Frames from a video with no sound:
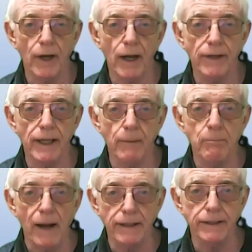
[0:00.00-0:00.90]
having a
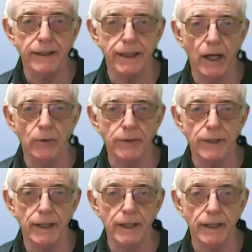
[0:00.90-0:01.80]
bank account
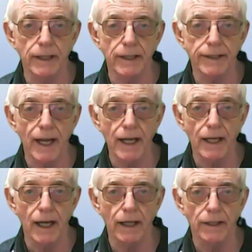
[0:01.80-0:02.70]
in
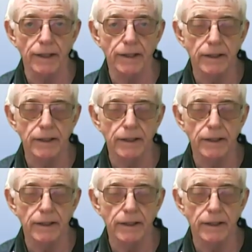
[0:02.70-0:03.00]
Thailand.